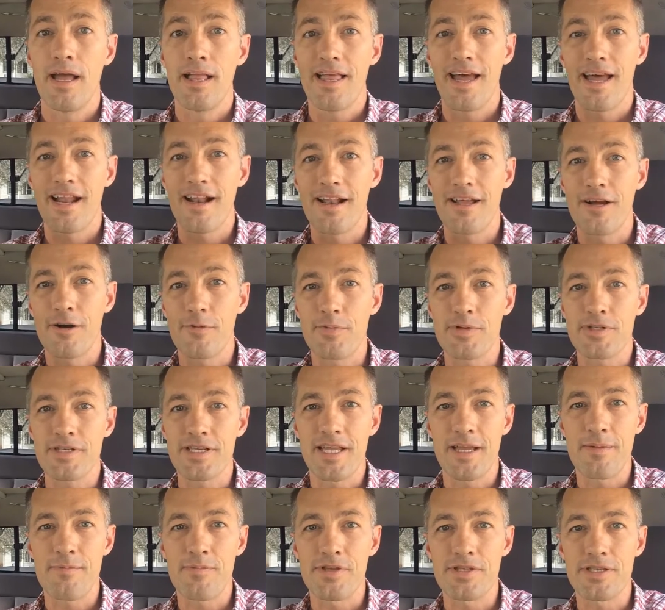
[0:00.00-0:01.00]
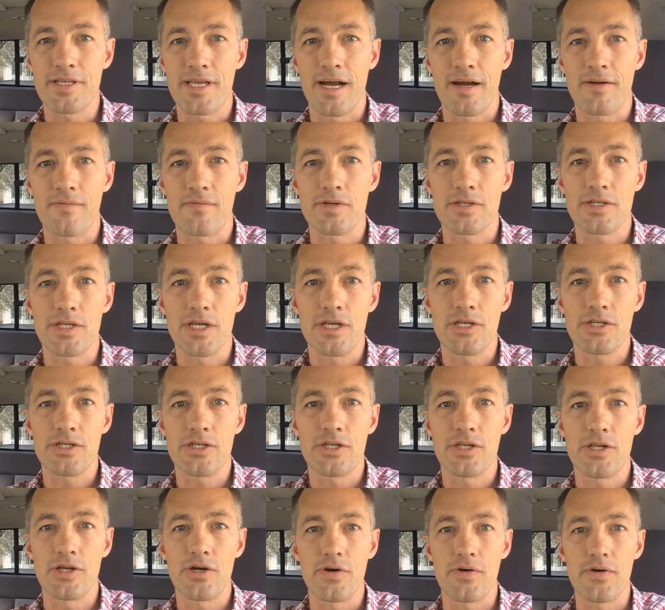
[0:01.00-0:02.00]
That'll help us keep this
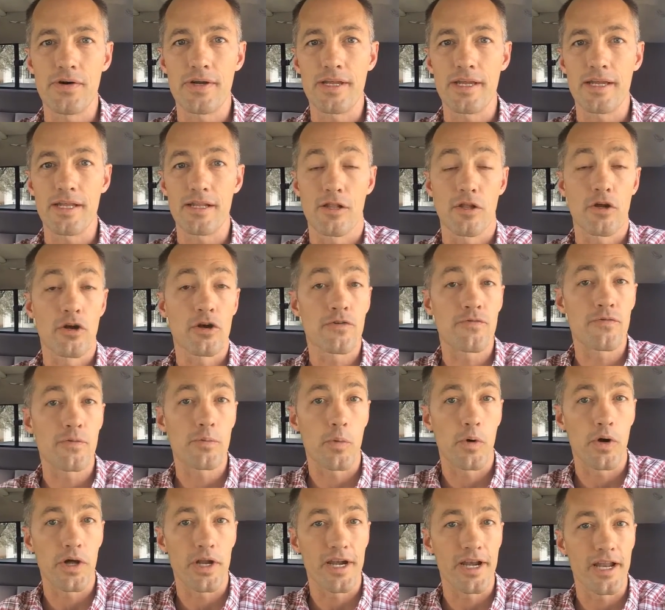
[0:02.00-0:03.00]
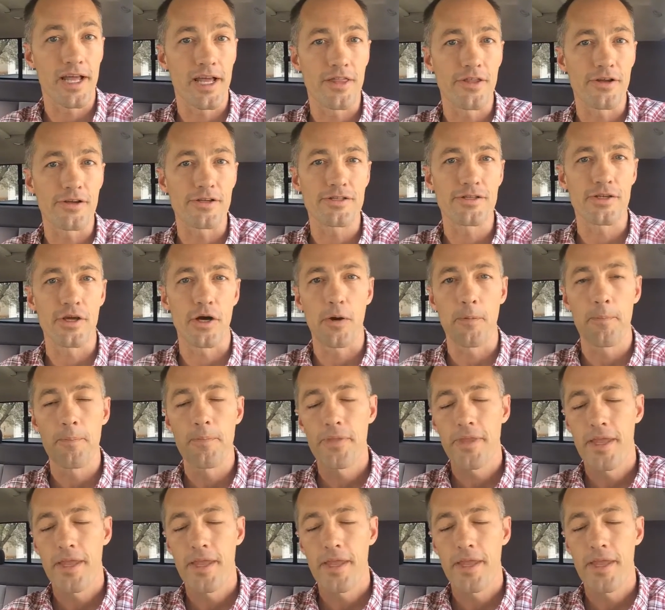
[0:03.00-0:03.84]
conversation going and learn from one another. So